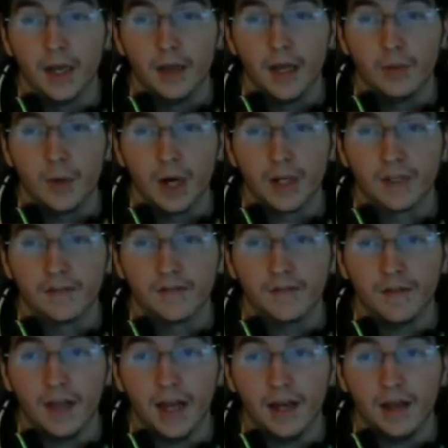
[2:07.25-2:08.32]
Where it's
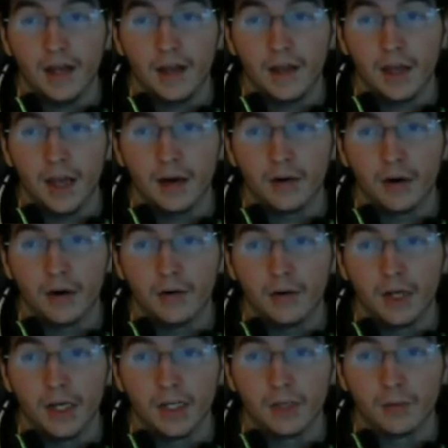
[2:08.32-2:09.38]
flat on the arrow
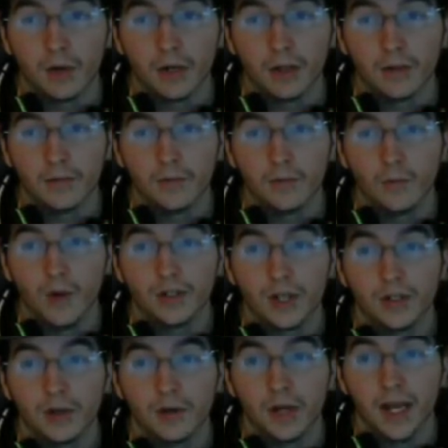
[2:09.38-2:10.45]
is where the
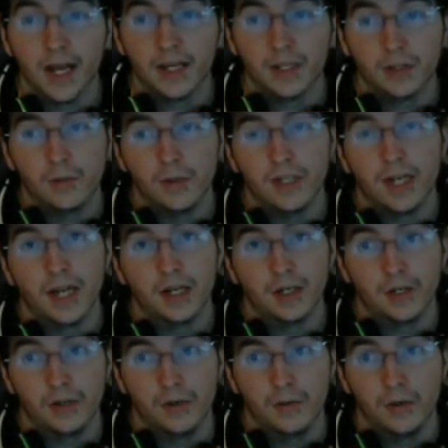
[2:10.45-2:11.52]
redstone has to attach
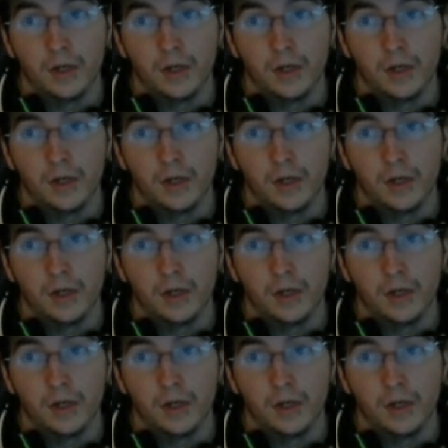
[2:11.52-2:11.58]
to.